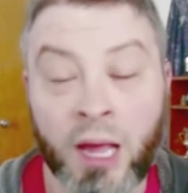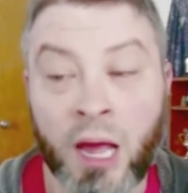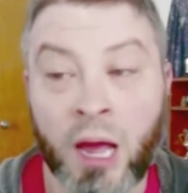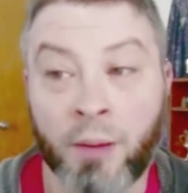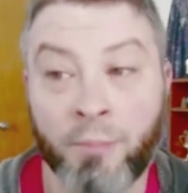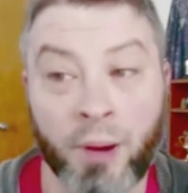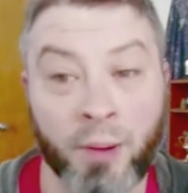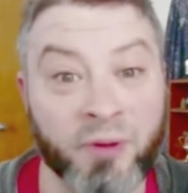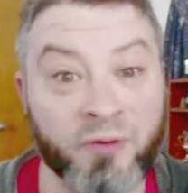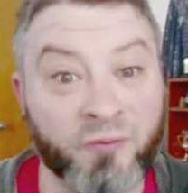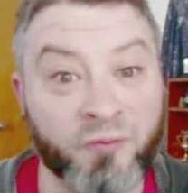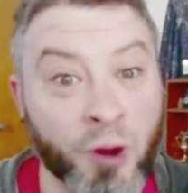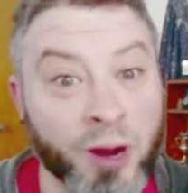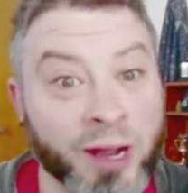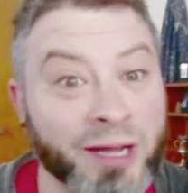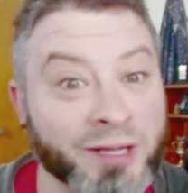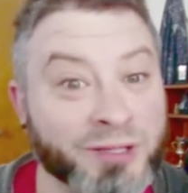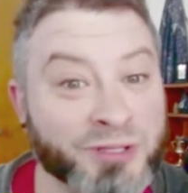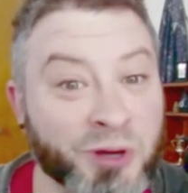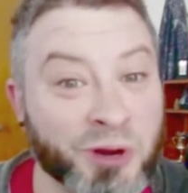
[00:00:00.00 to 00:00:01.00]
But before I
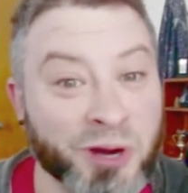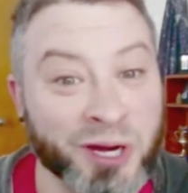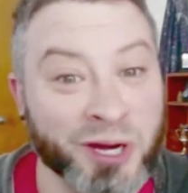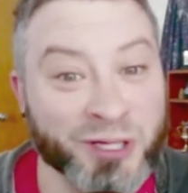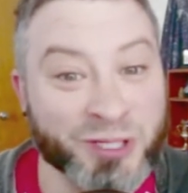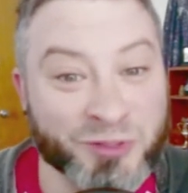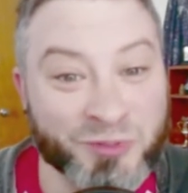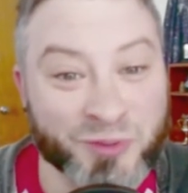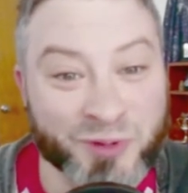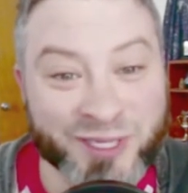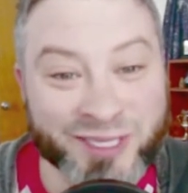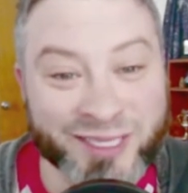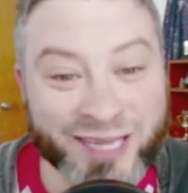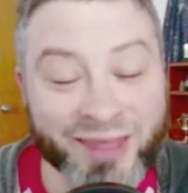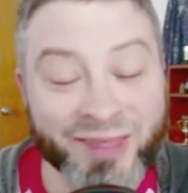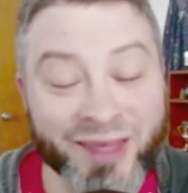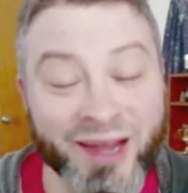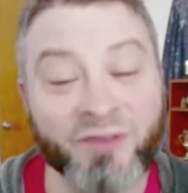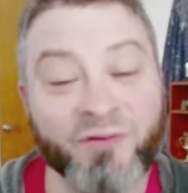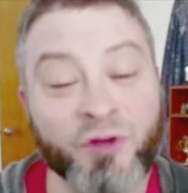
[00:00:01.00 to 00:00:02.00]
get started, I just want to say
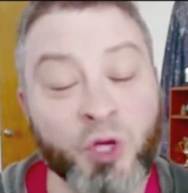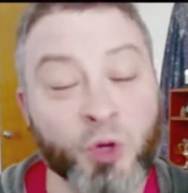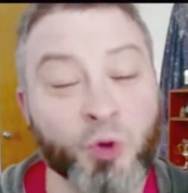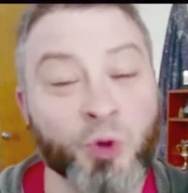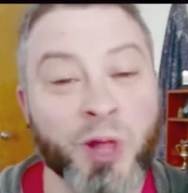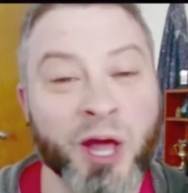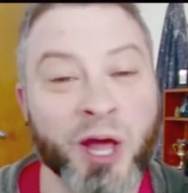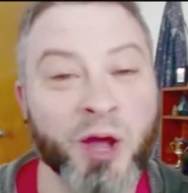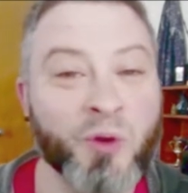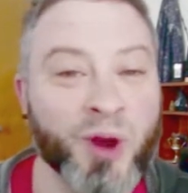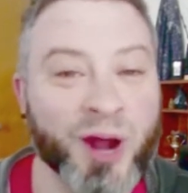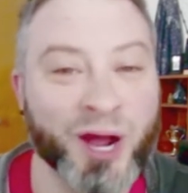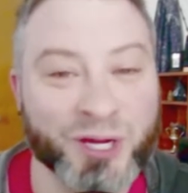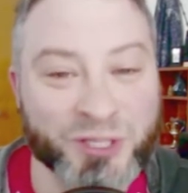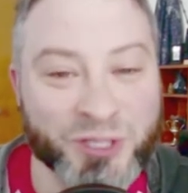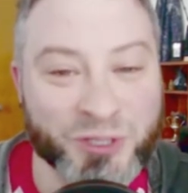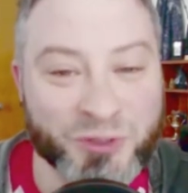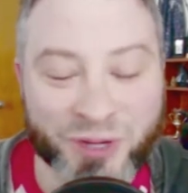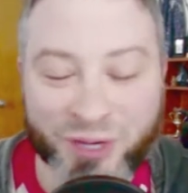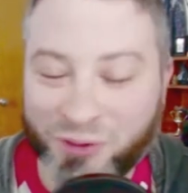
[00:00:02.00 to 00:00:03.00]
that if you like what I
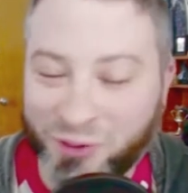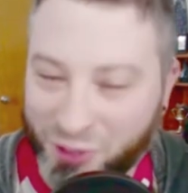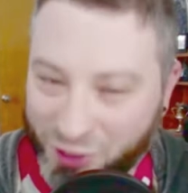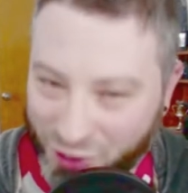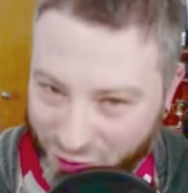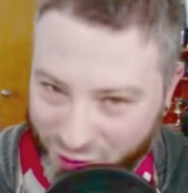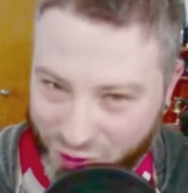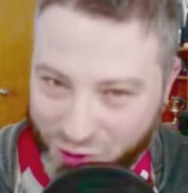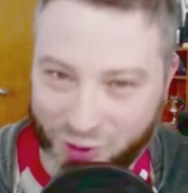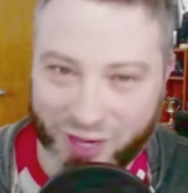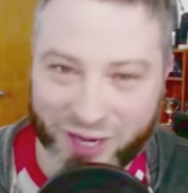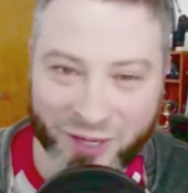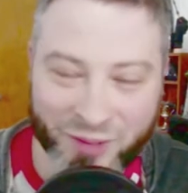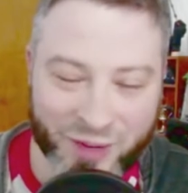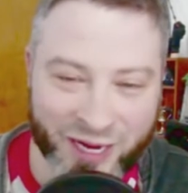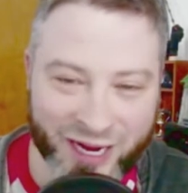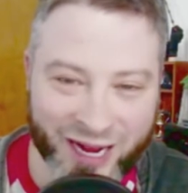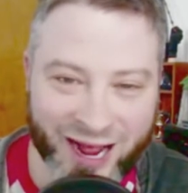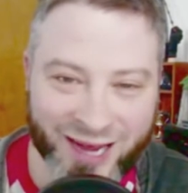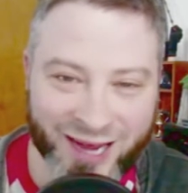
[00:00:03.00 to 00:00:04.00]
do here and you enjoy
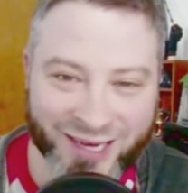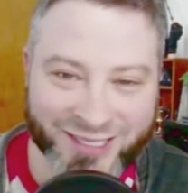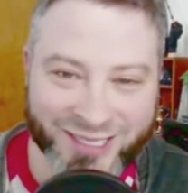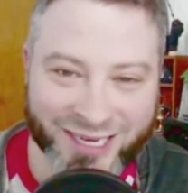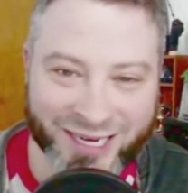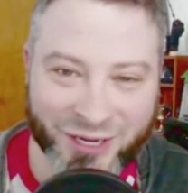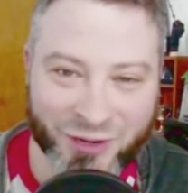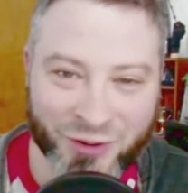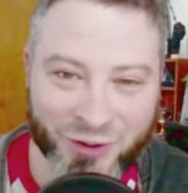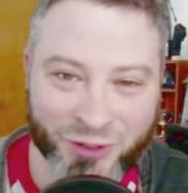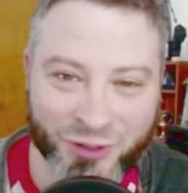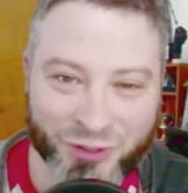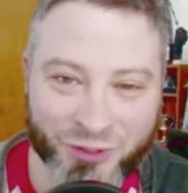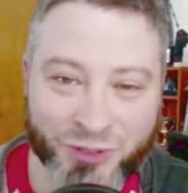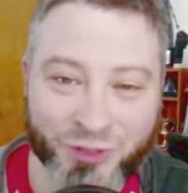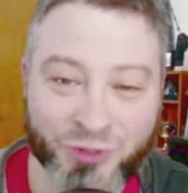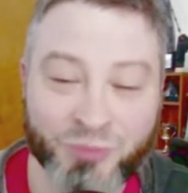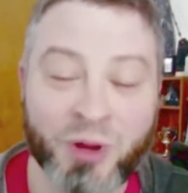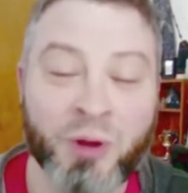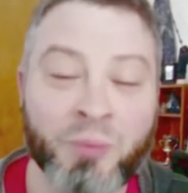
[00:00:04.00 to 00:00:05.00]
independent content here on
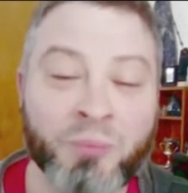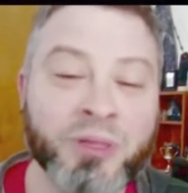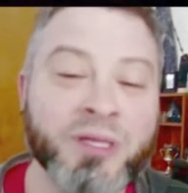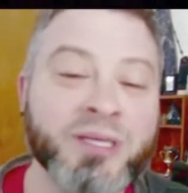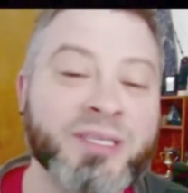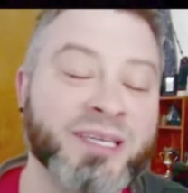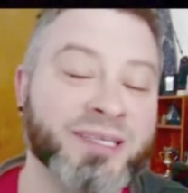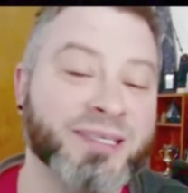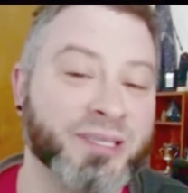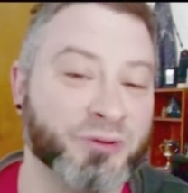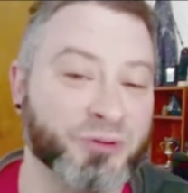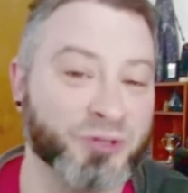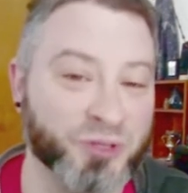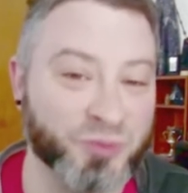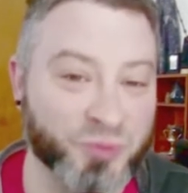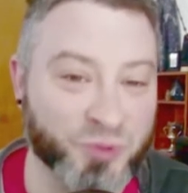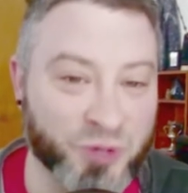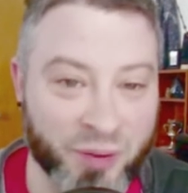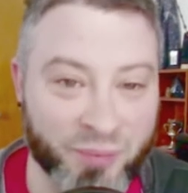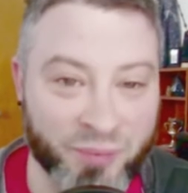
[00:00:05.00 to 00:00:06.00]
YouTube, please consider
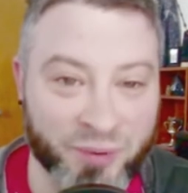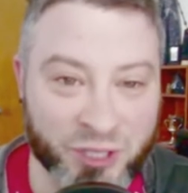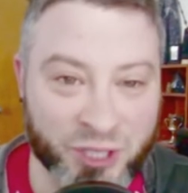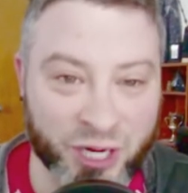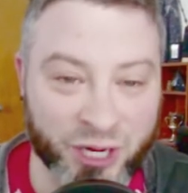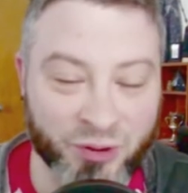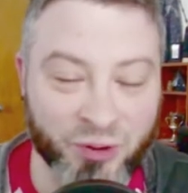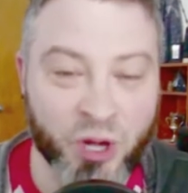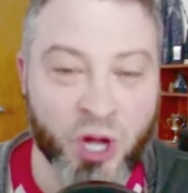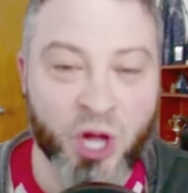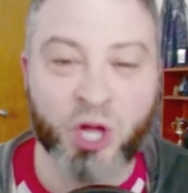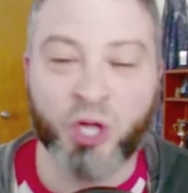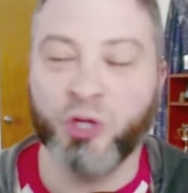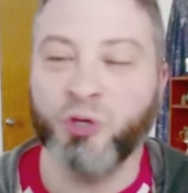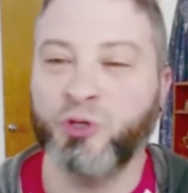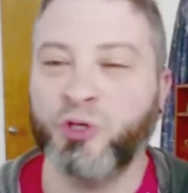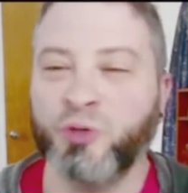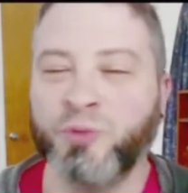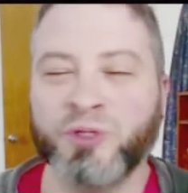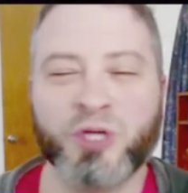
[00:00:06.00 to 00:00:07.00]
subscribing to my channel.
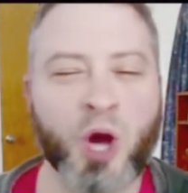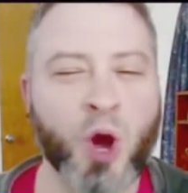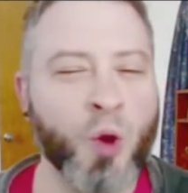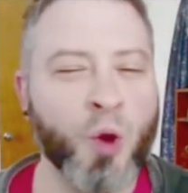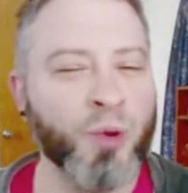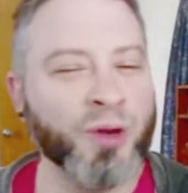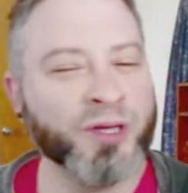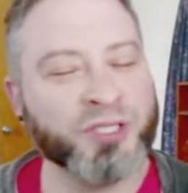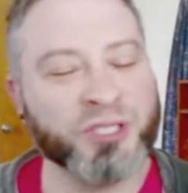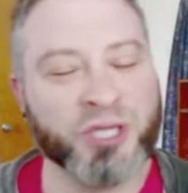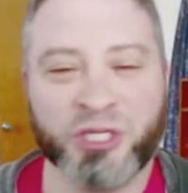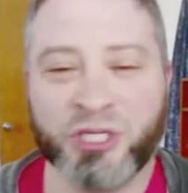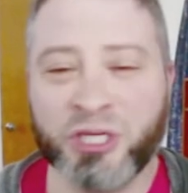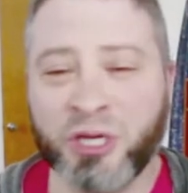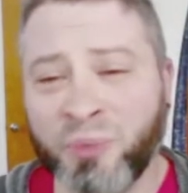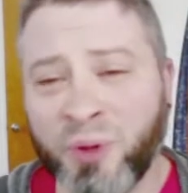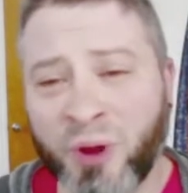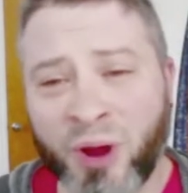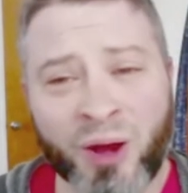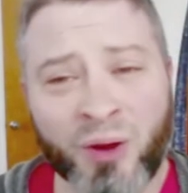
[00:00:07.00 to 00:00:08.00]
YouTube is always changing up
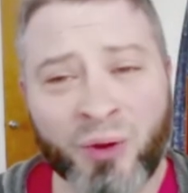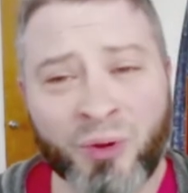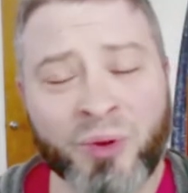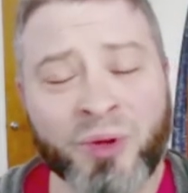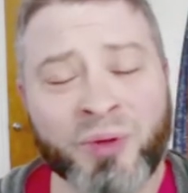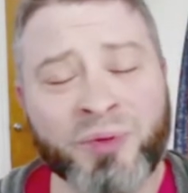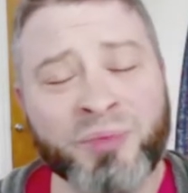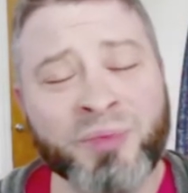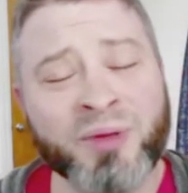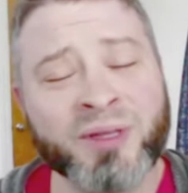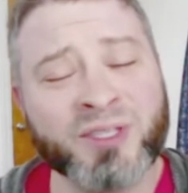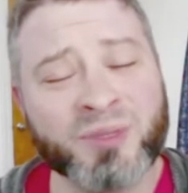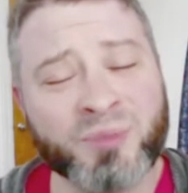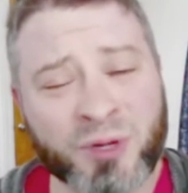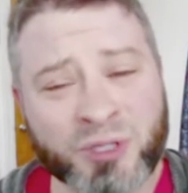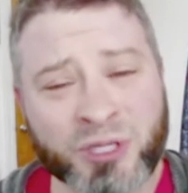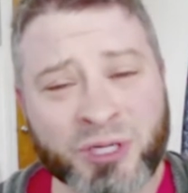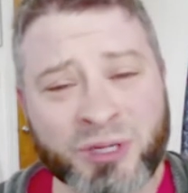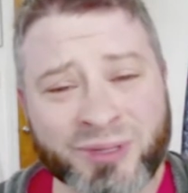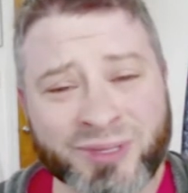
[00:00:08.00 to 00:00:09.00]
their algorithm and
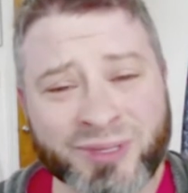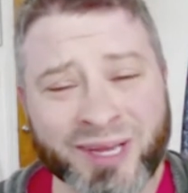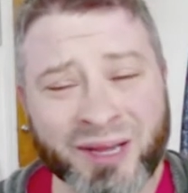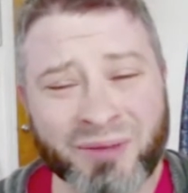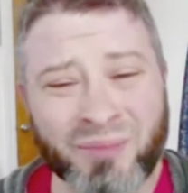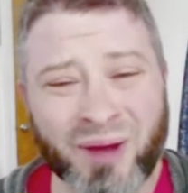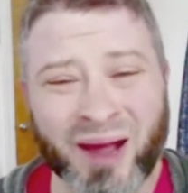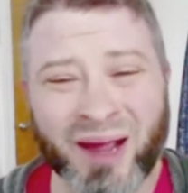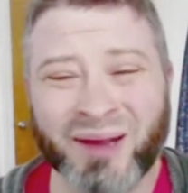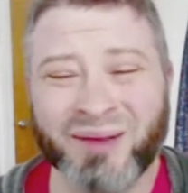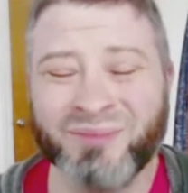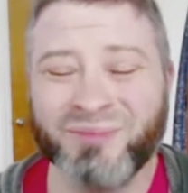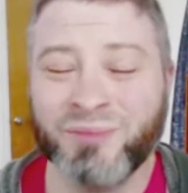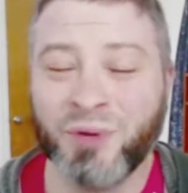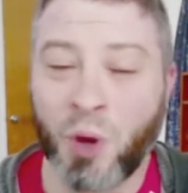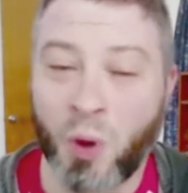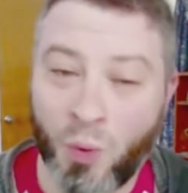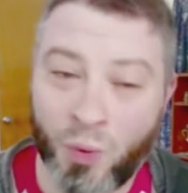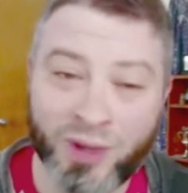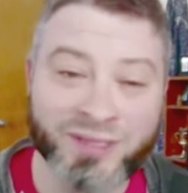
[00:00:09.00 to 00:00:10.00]
small channels like mine
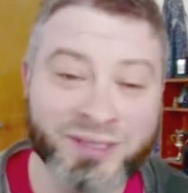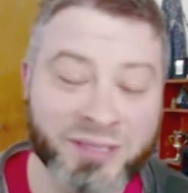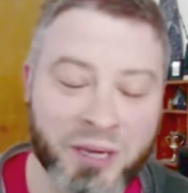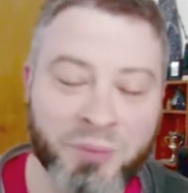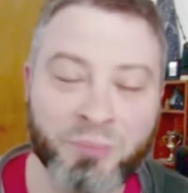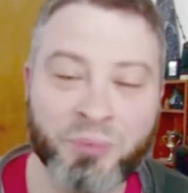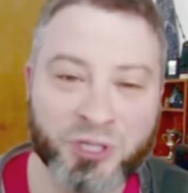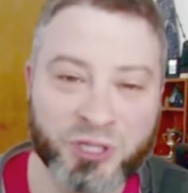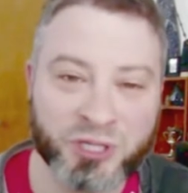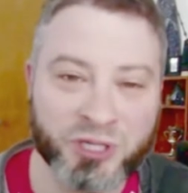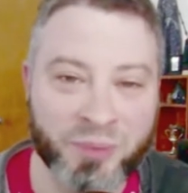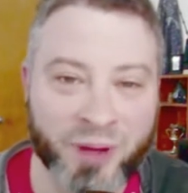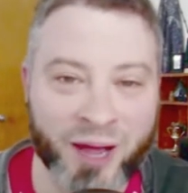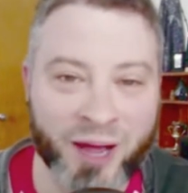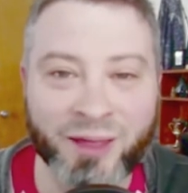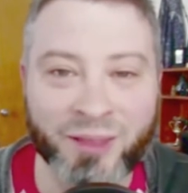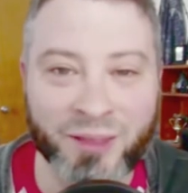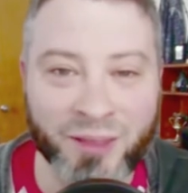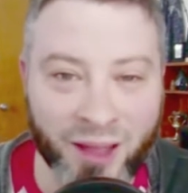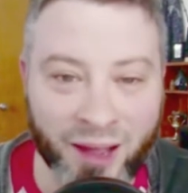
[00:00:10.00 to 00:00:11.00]
always get pushed to the
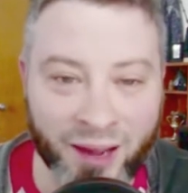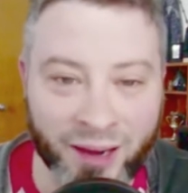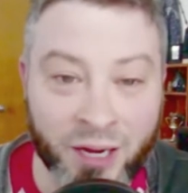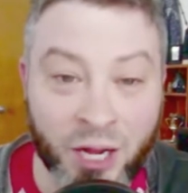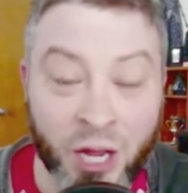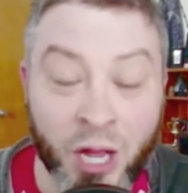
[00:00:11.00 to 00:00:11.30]
back of the line.